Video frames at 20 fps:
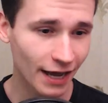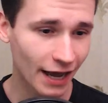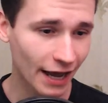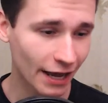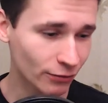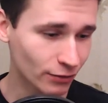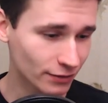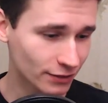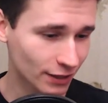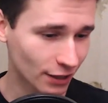i
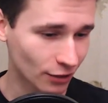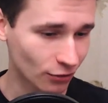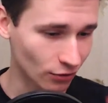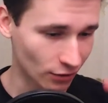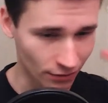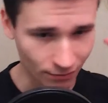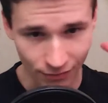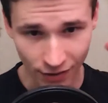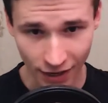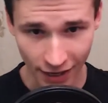will tell you
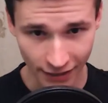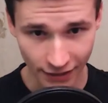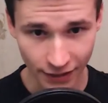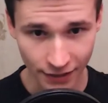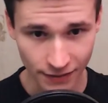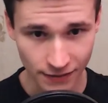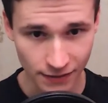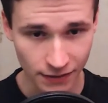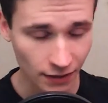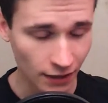my
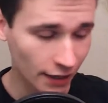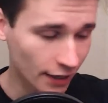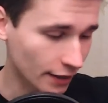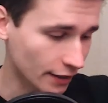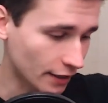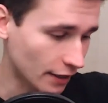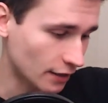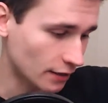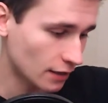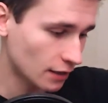guessing
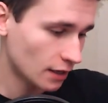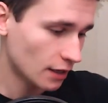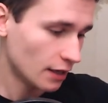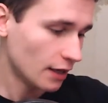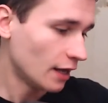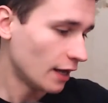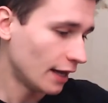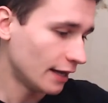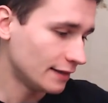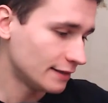again
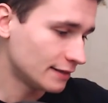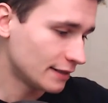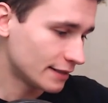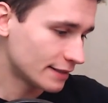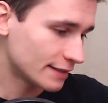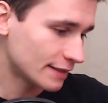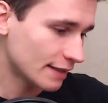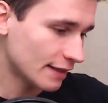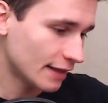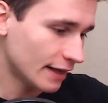it
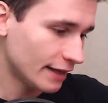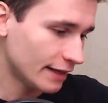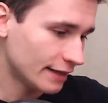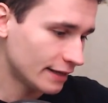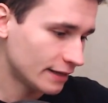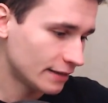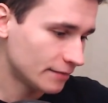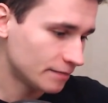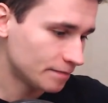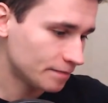is
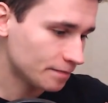like